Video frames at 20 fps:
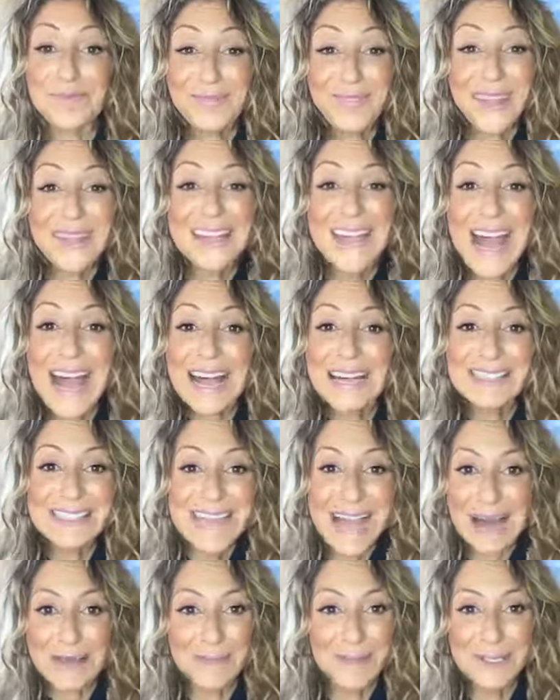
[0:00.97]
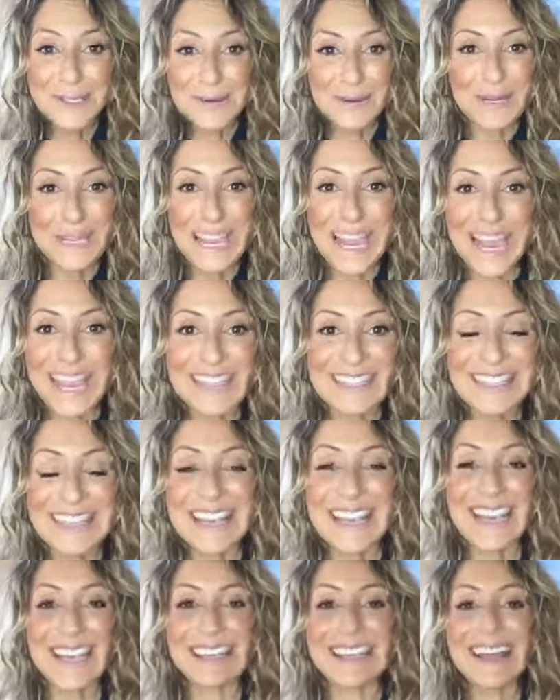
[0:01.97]
Yes, happy
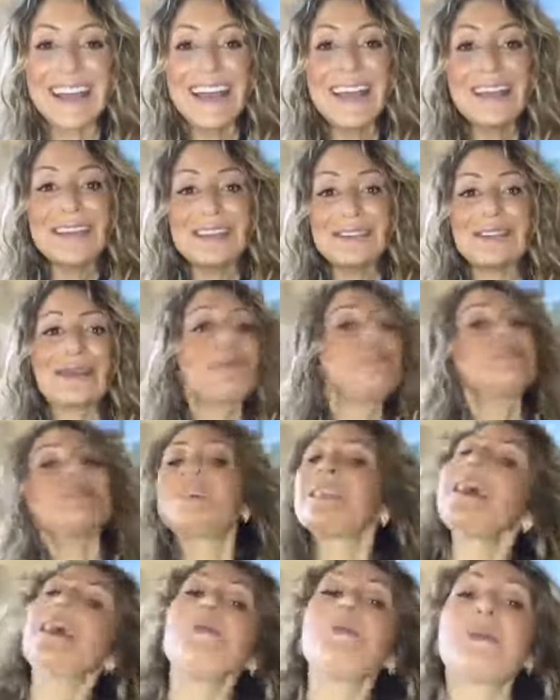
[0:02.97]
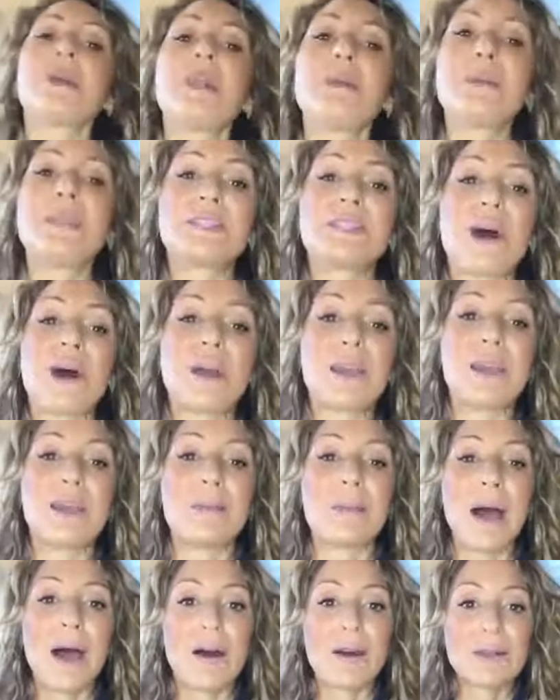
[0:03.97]
2018. So today we're going to be talking
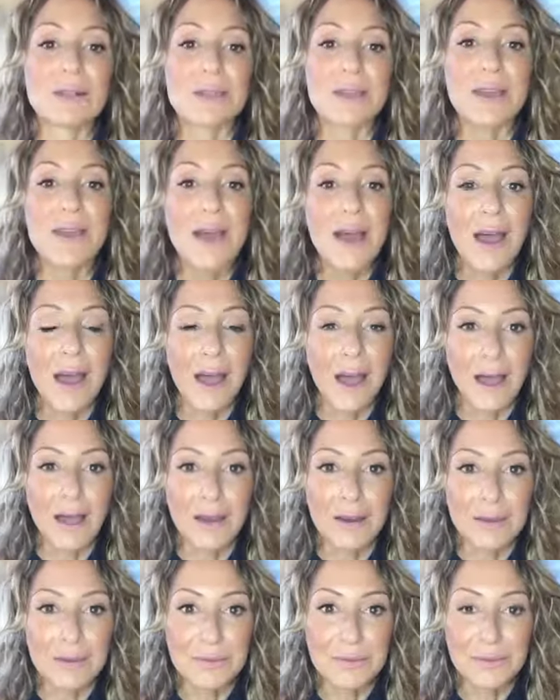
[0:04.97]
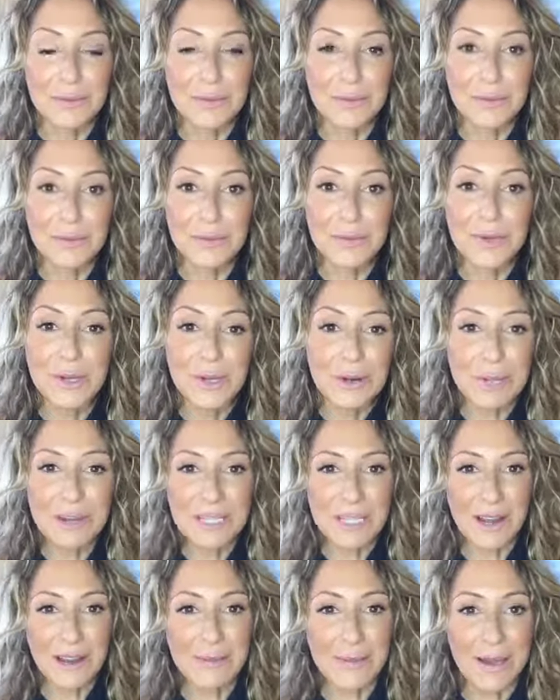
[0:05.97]
about
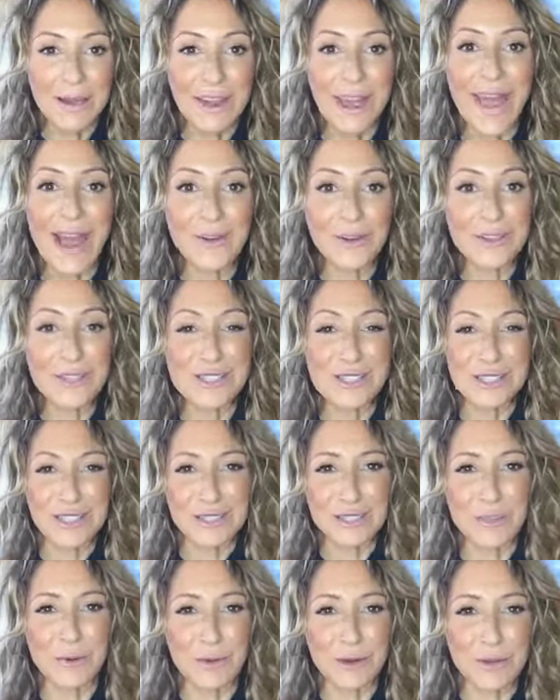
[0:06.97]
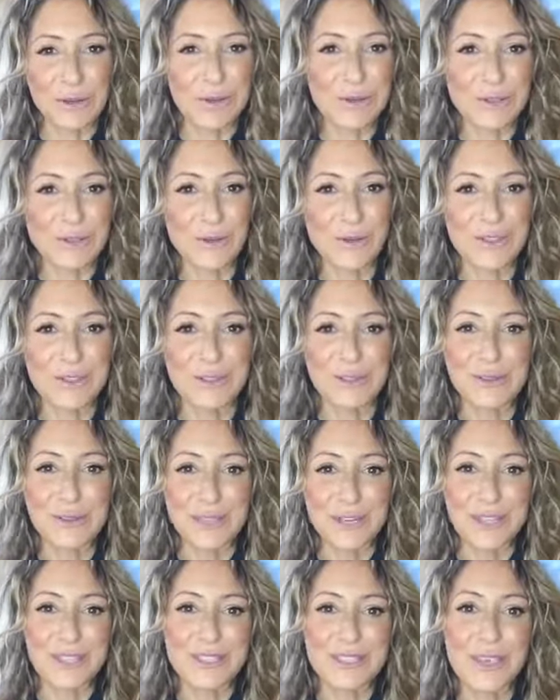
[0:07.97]
how to stick to our New Year's
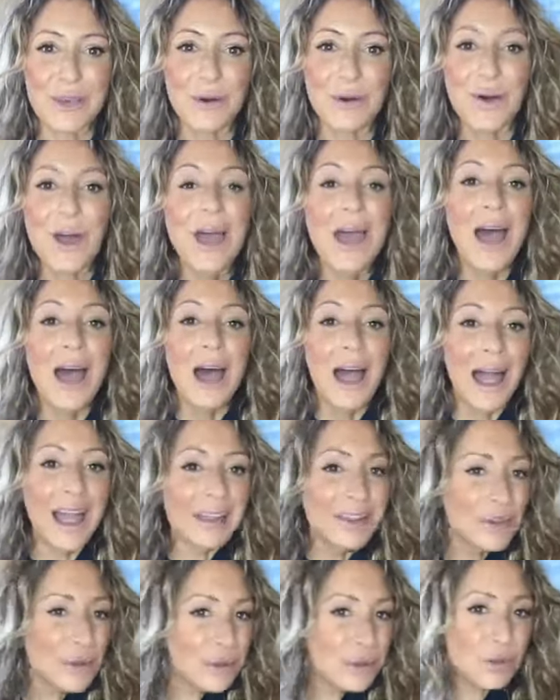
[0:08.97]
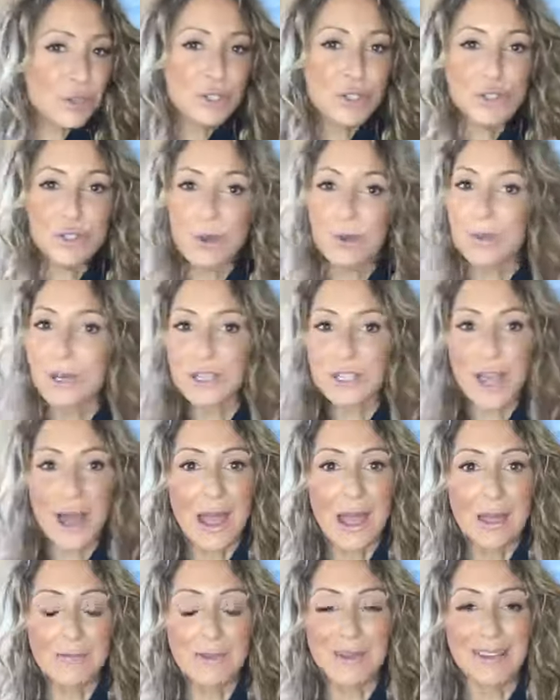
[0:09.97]
resolutions. So I know there's so much
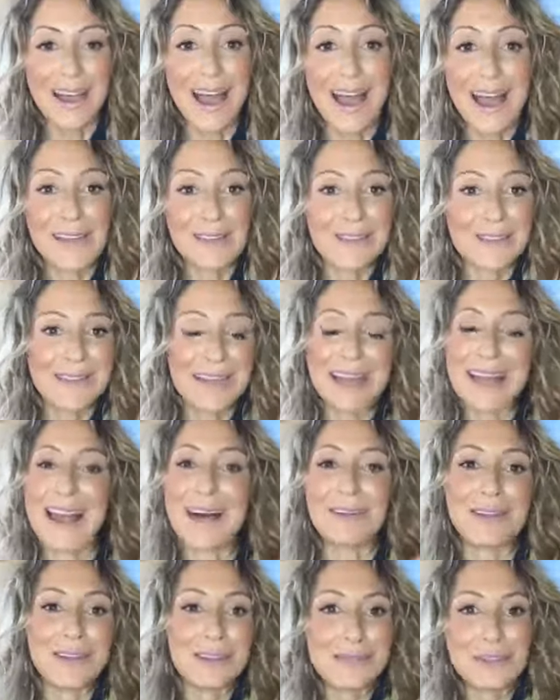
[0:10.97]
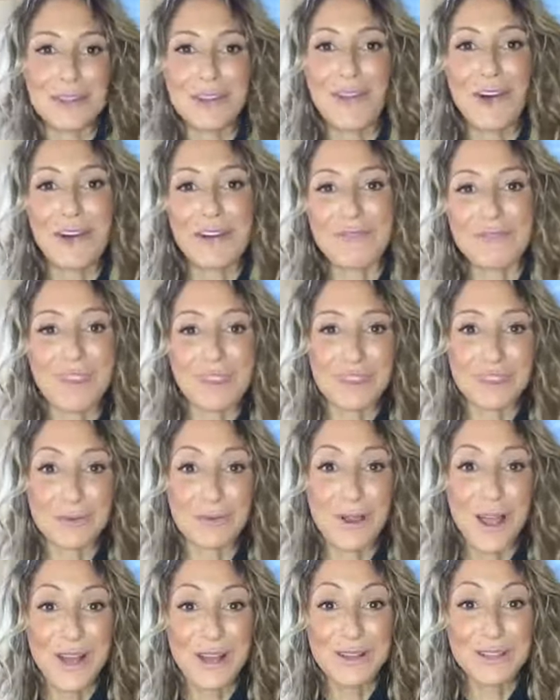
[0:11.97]
hype, and I sent out even a lot of things
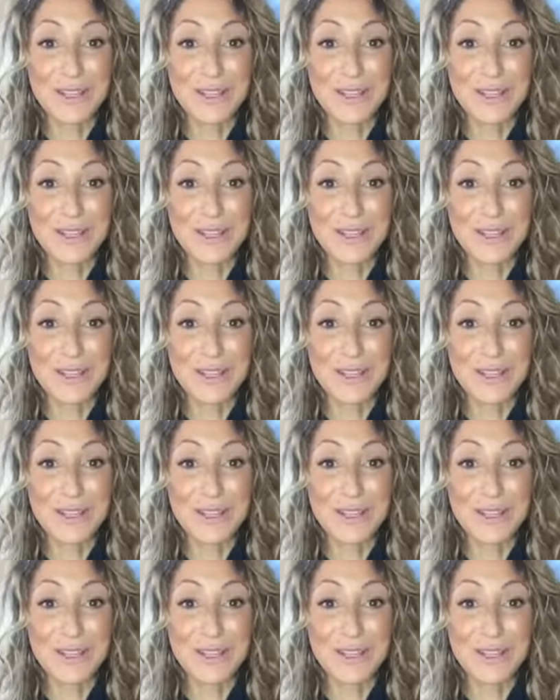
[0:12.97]
around